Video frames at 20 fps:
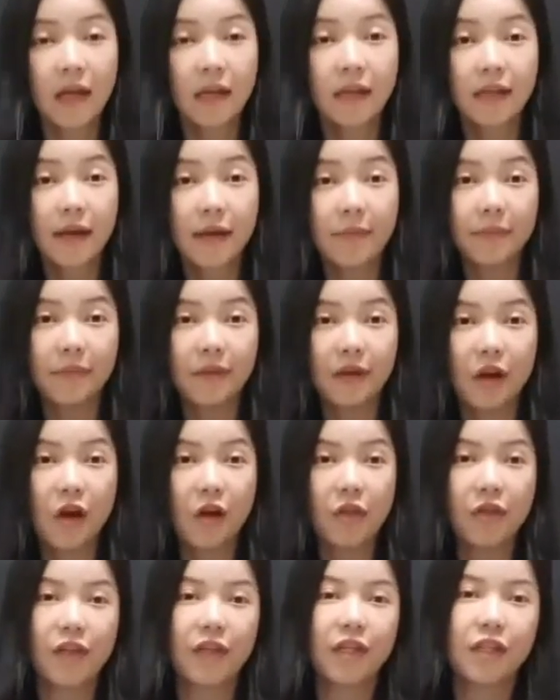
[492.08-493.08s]
Yeah,
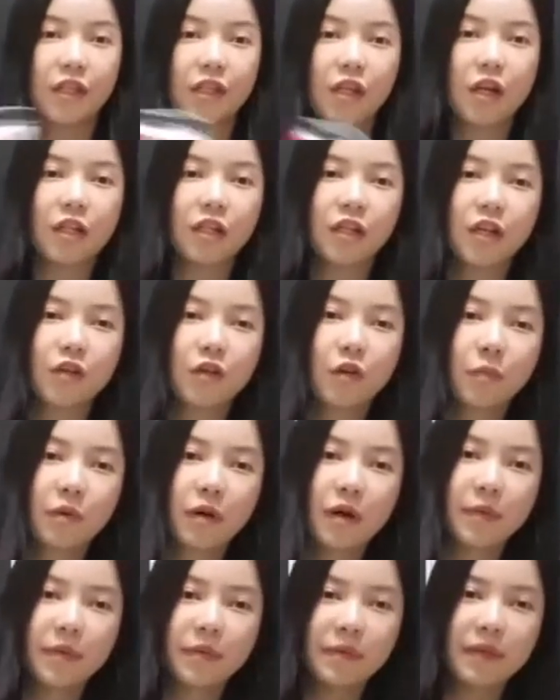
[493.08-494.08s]
on this slot, no
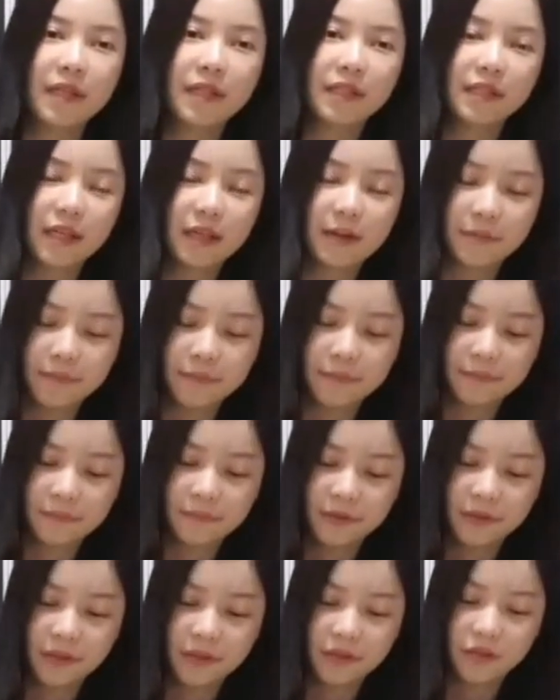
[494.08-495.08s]
problem, you can see.
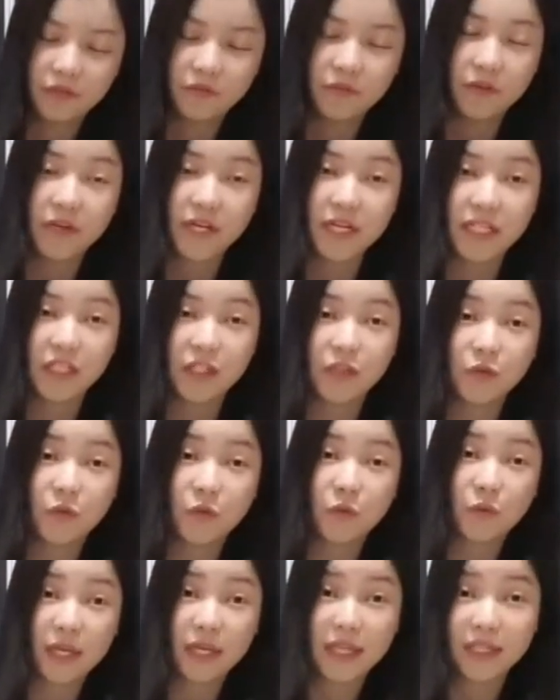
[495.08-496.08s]
It's very easy to
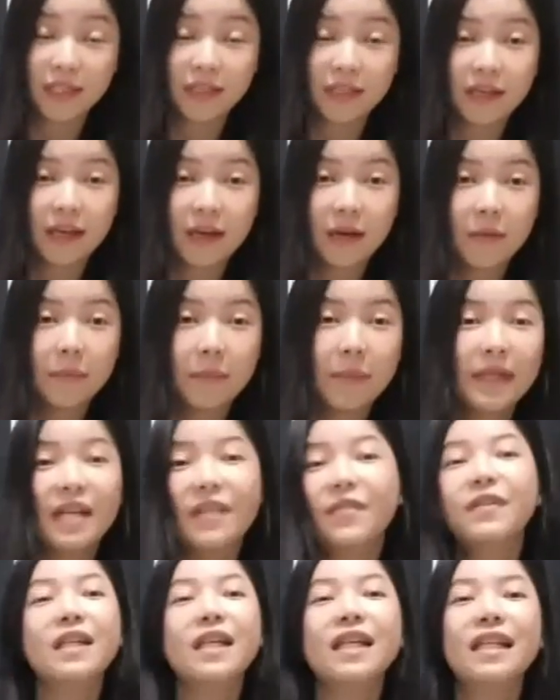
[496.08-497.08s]
go in. But
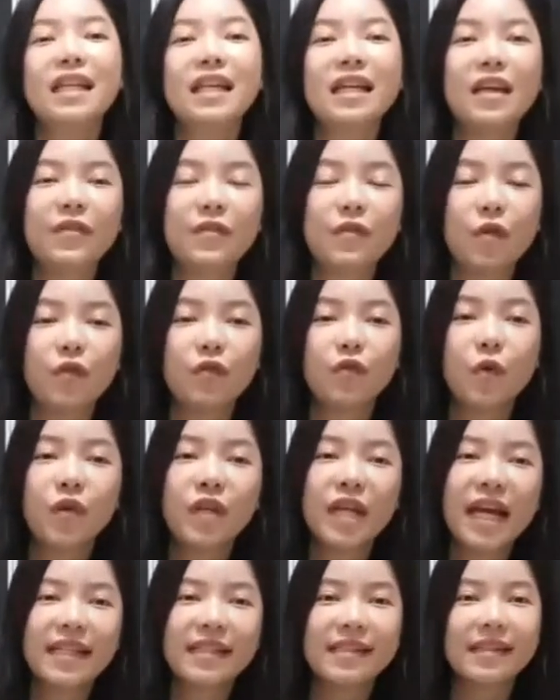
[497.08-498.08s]
definitely if your
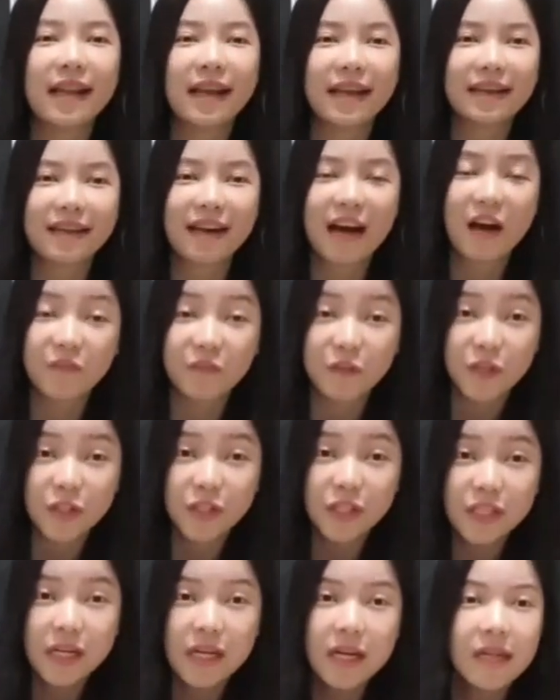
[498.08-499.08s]
phone has like
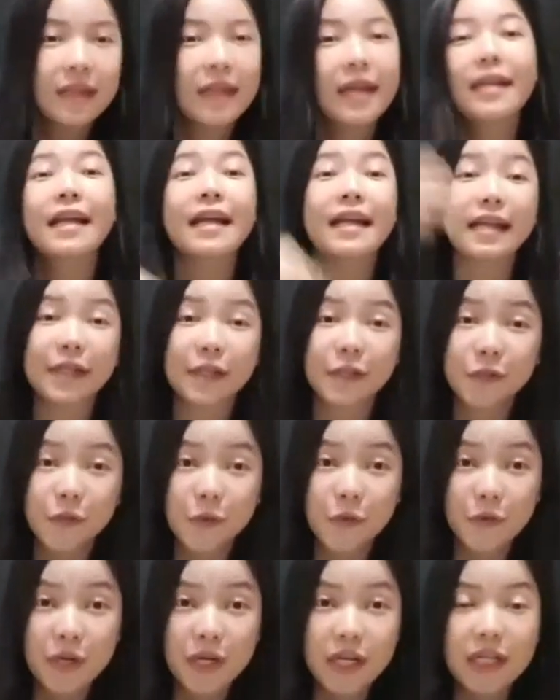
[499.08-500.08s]
covers, then another story.